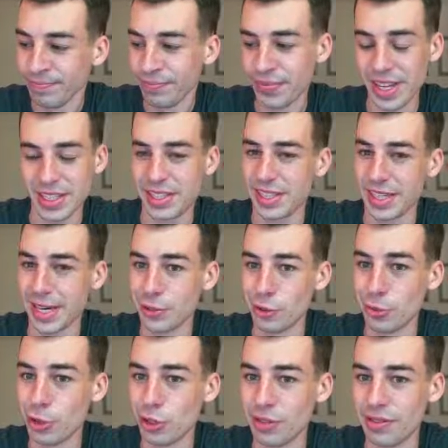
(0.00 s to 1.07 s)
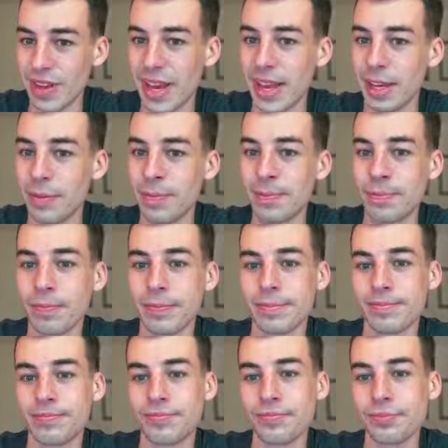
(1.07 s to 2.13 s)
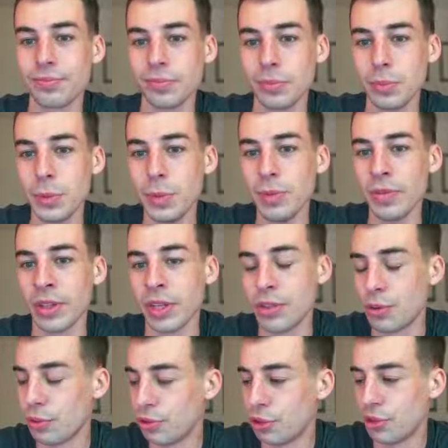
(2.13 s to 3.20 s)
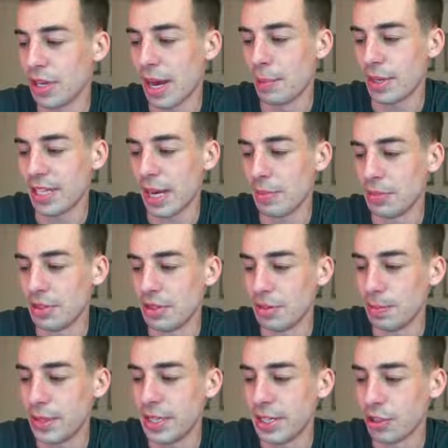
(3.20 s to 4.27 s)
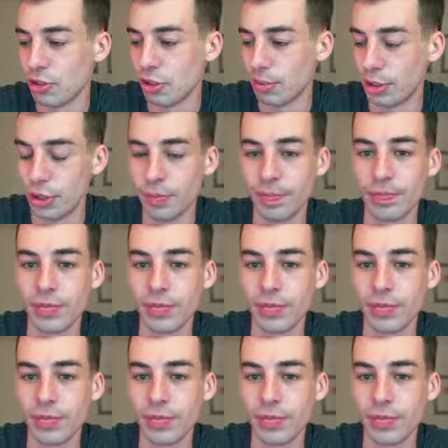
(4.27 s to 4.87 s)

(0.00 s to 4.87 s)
That's the contribution of A. So it's just how many times does B contribute.